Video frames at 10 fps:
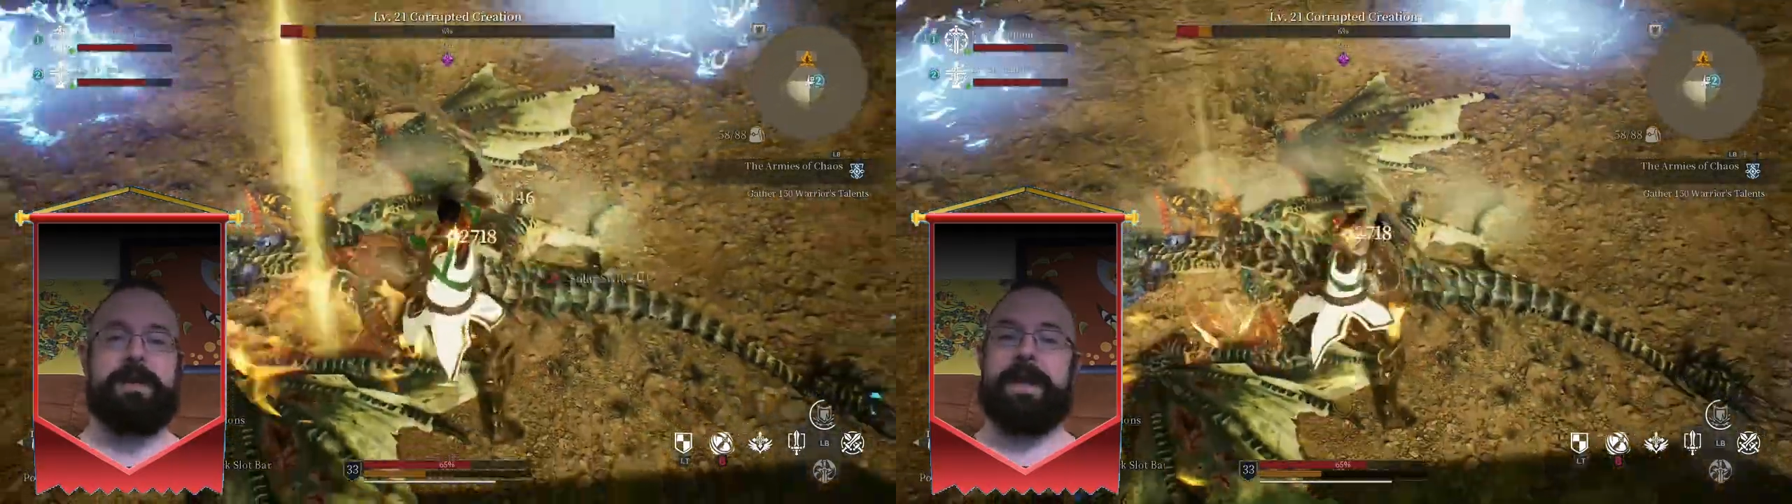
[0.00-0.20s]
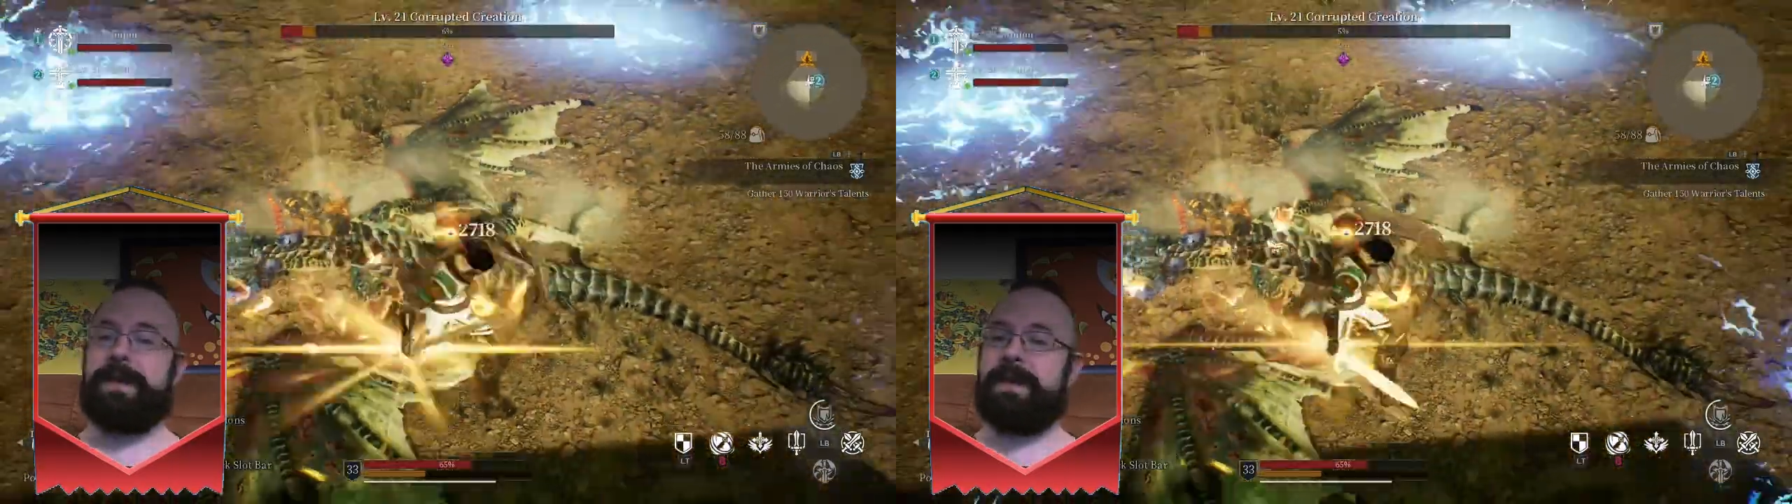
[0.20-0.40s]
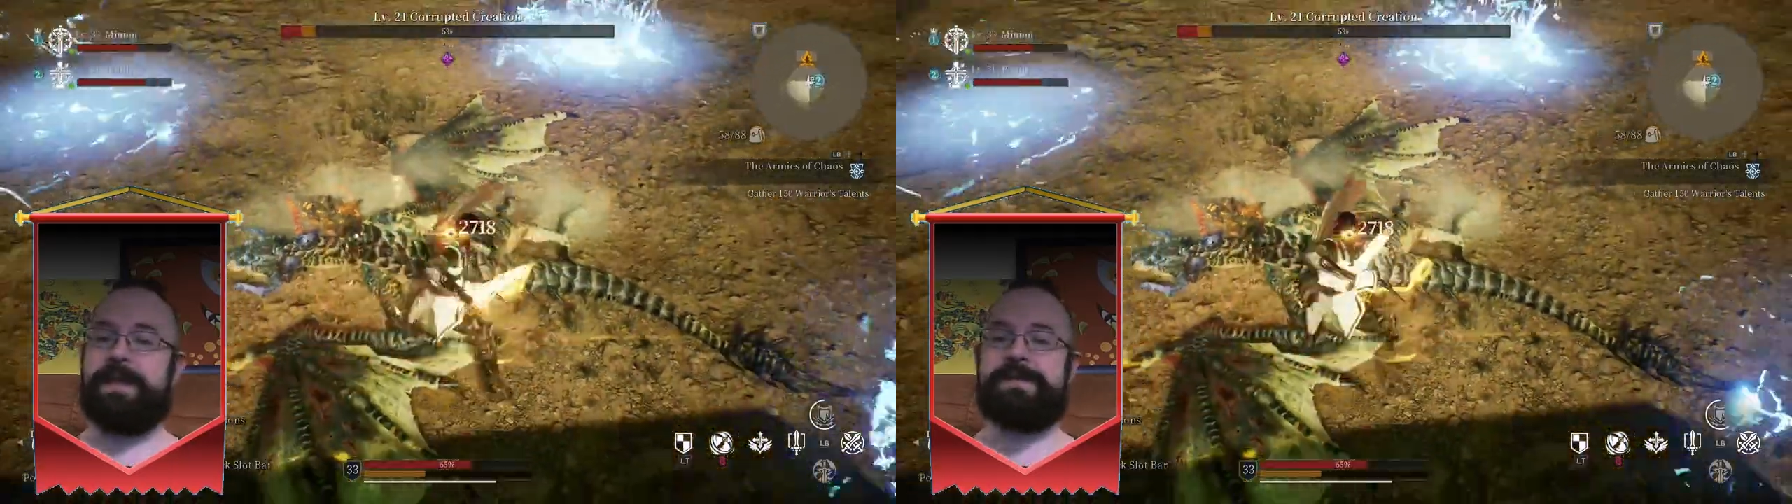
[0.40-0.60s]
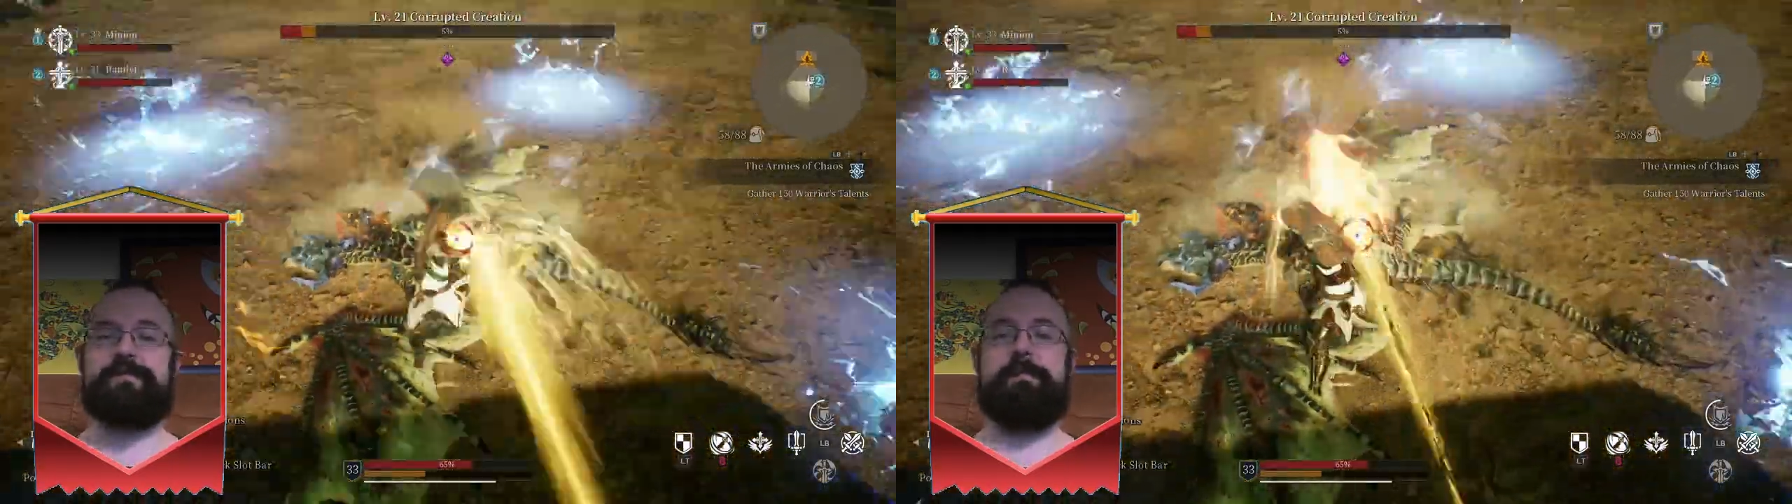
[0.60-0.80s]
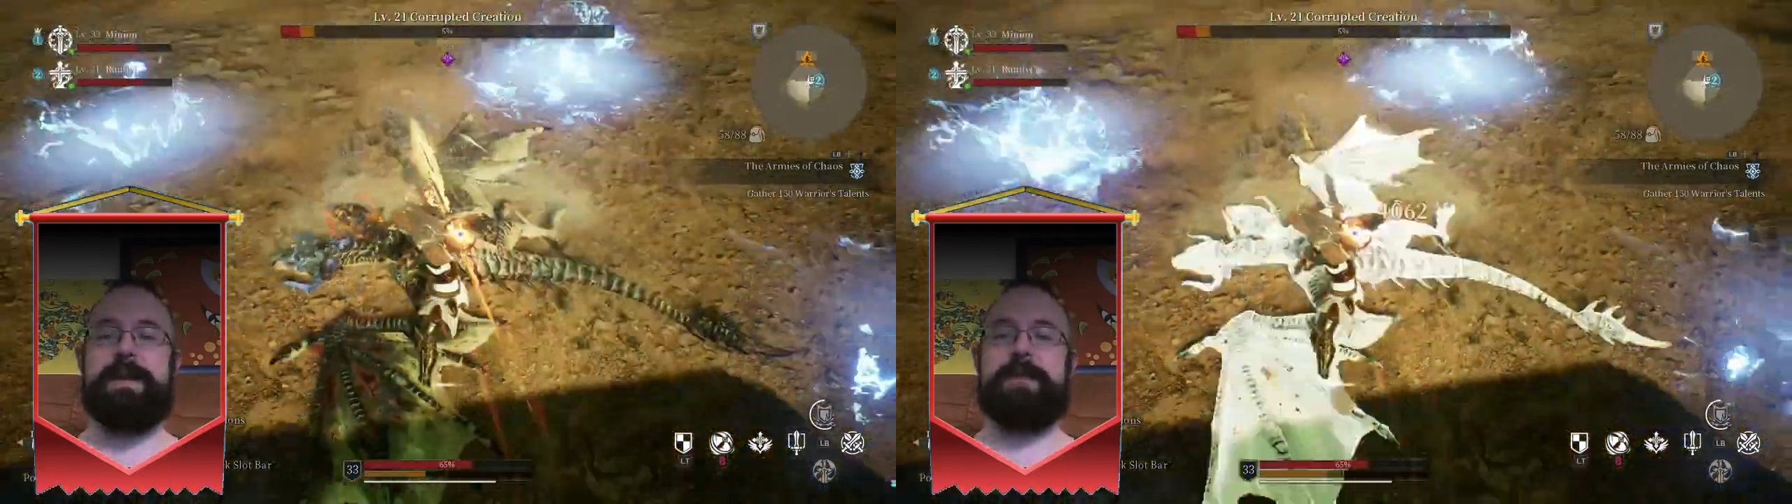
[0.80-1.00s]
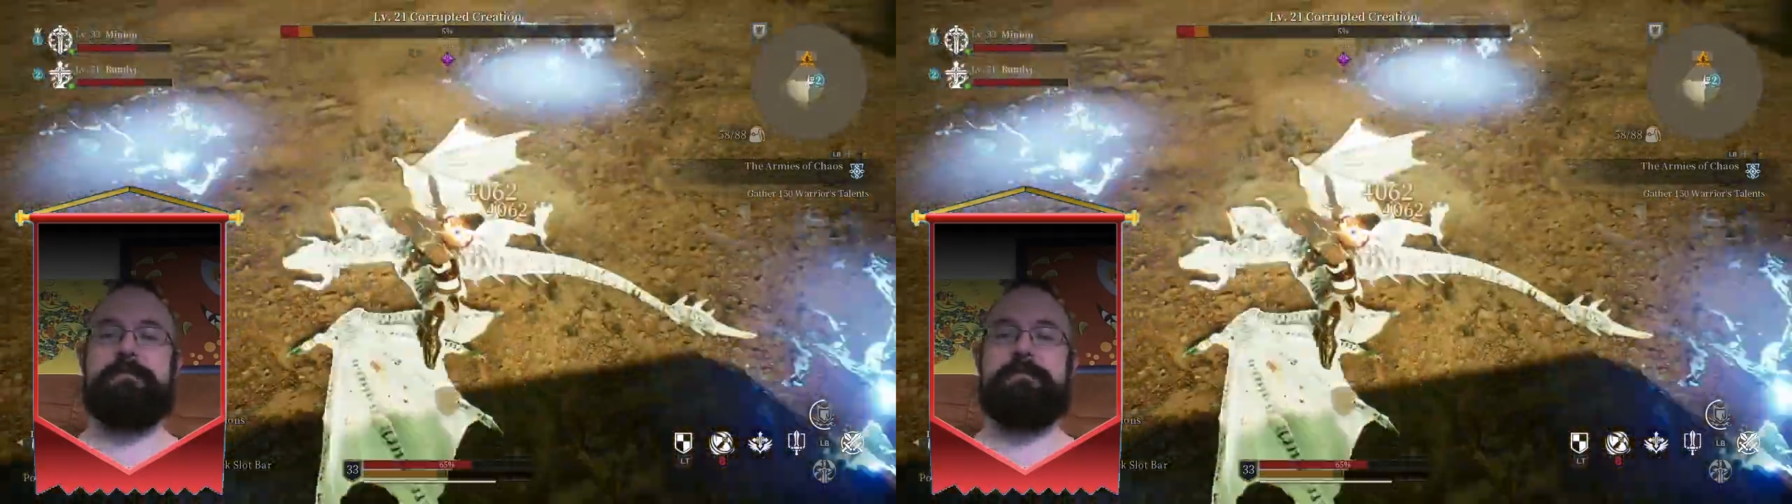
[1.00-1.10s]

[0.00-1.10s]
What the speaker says: at least repeat